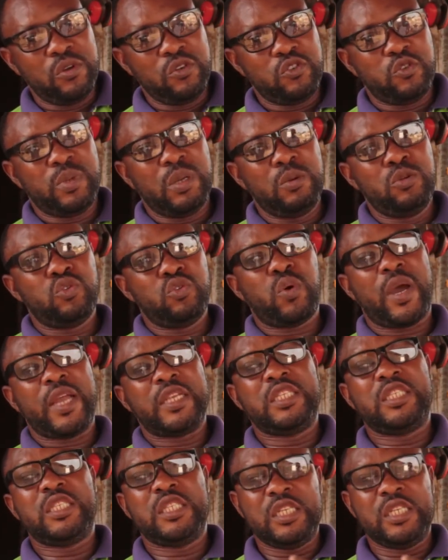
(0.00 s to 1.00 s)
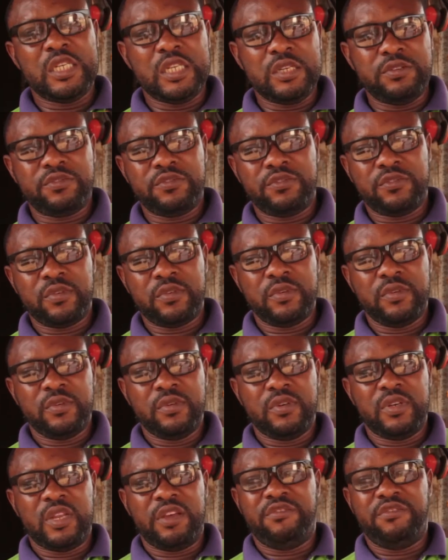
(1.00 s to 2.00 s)
to be able to achieve
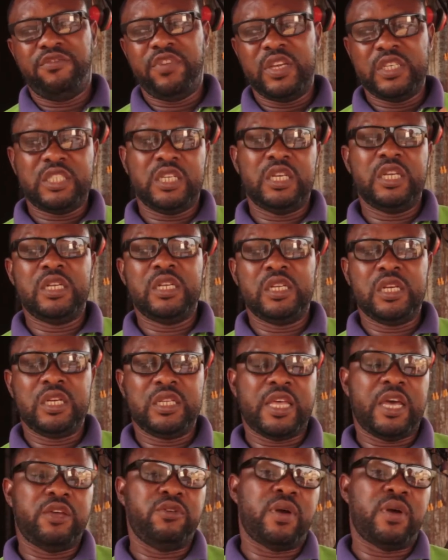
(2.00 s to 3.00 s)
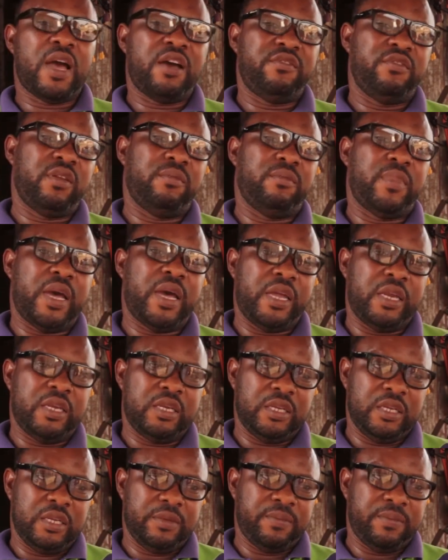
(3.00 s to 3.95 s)
the vision that you have in mind.